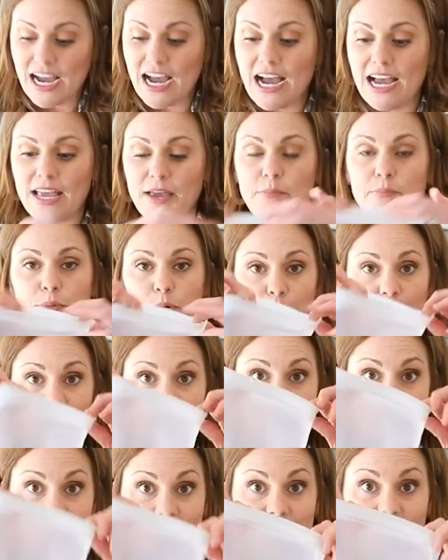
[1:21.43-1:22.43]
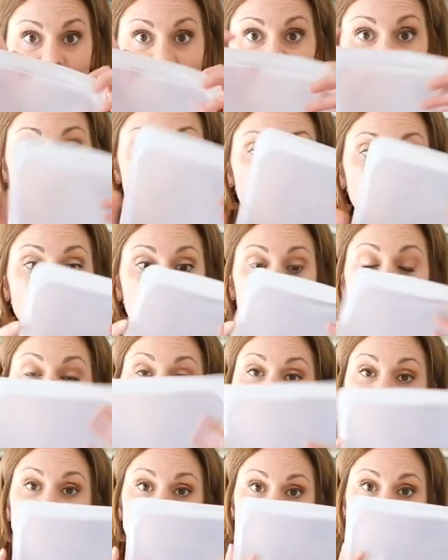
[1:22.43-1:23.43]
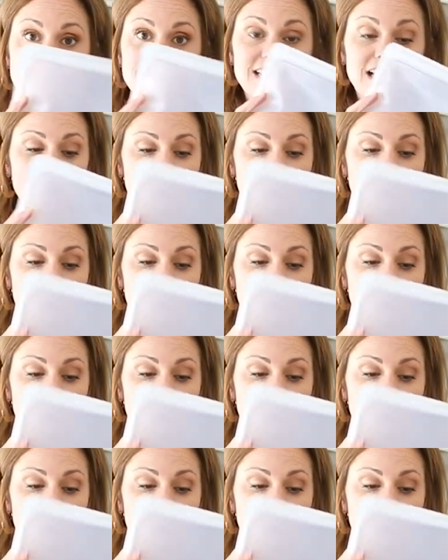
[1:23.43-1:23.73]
I put in one of these